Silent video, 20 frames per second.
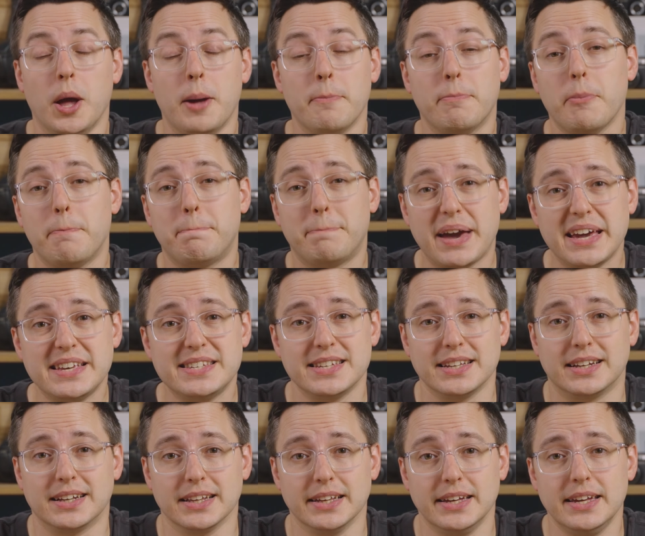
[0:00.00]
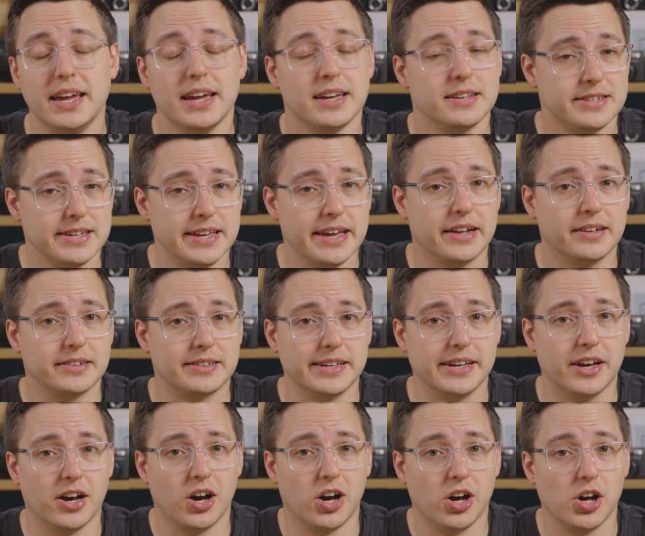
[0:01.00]
But basically,
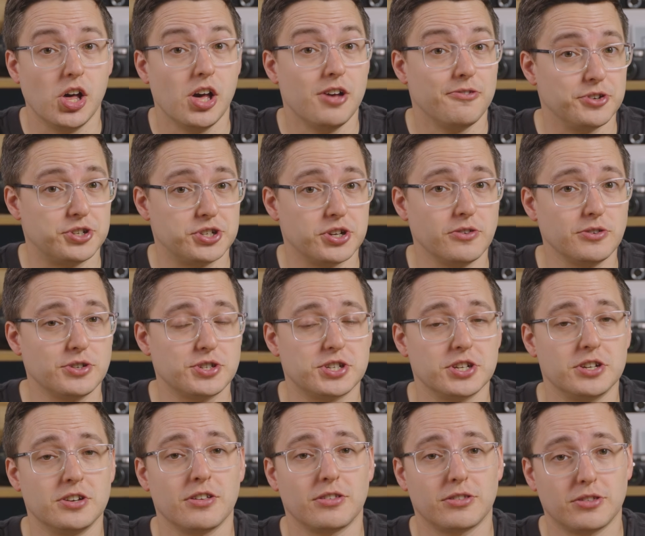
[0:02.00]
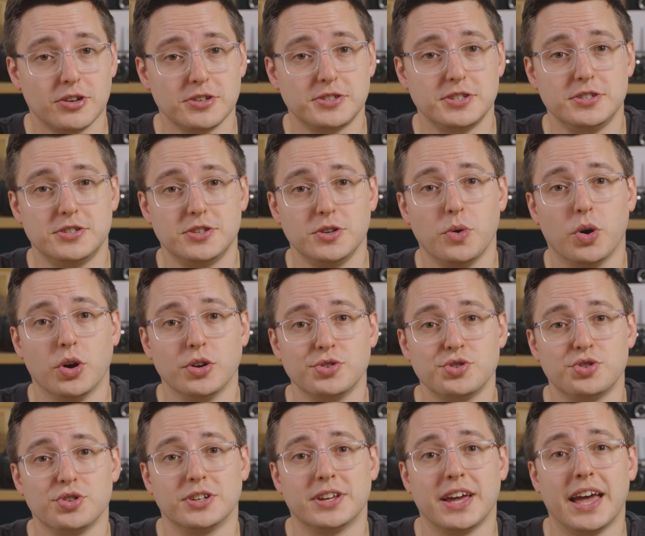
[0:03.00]
TLDR, for tungsten
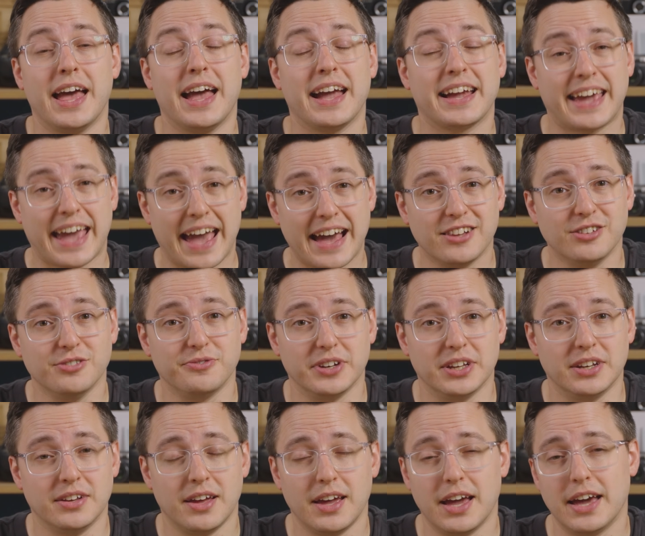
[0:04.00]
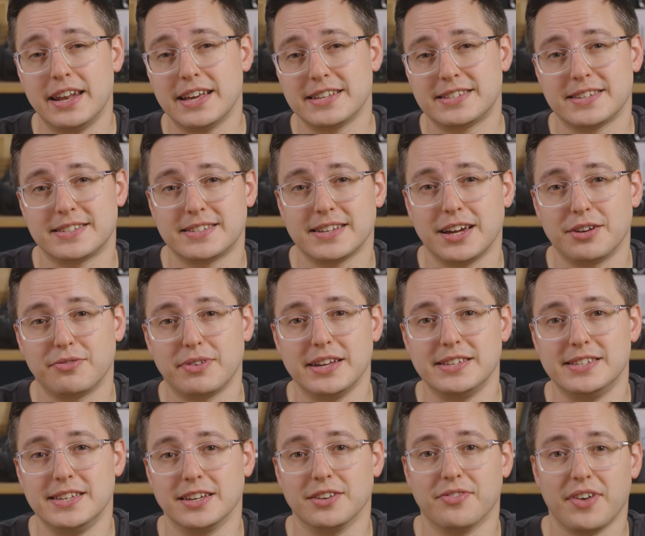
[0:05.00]
3200 Kelvin, an SSI
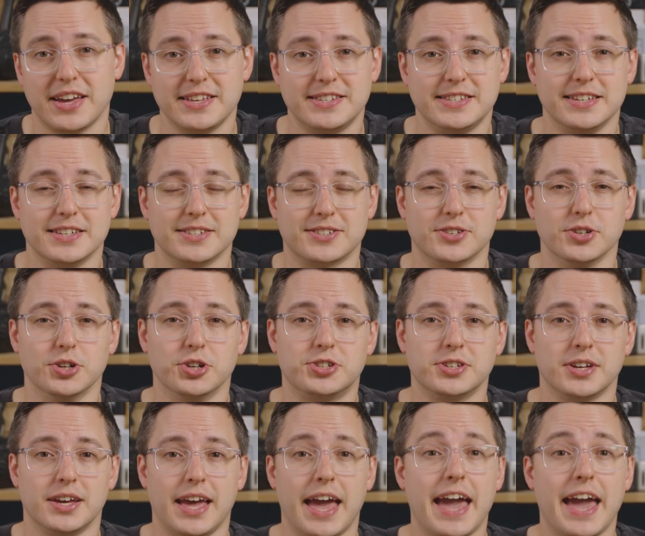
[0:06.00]
rating of 80 is good,